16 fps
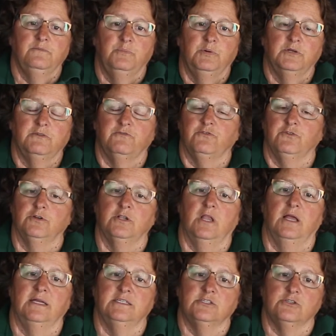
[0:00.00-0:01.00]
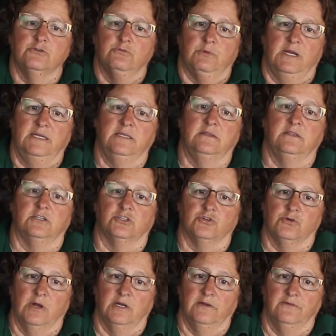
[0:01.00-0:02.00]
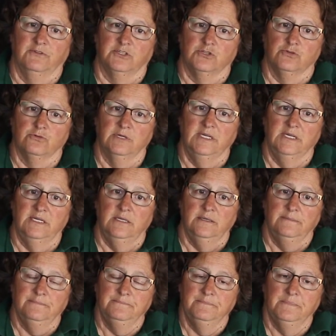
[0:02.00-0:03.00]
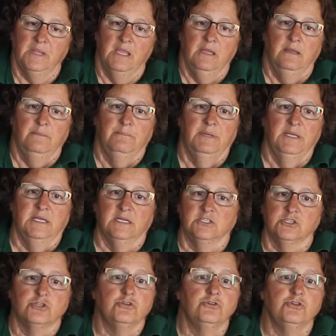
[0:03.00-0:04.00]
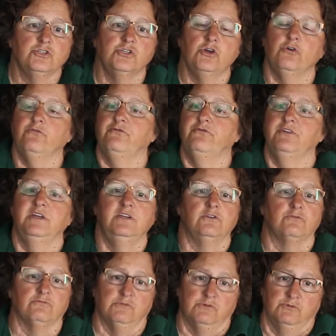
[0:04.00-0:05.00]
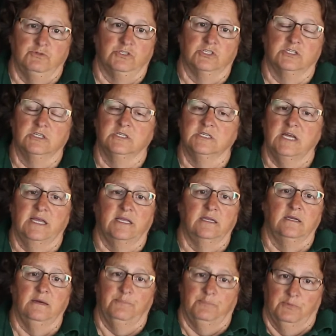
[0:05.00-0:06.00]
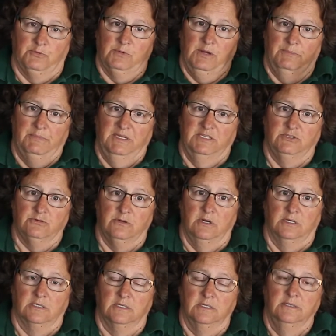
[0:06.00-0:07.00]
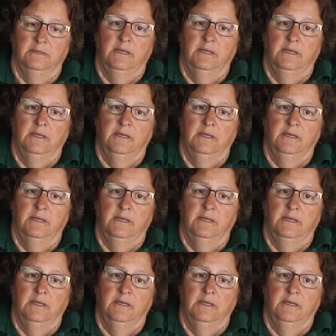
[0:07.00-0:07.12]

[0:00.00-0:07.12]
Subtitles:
put fertilizer right at the trunk of a tree because there's no feeder roots to take it up around my trunk.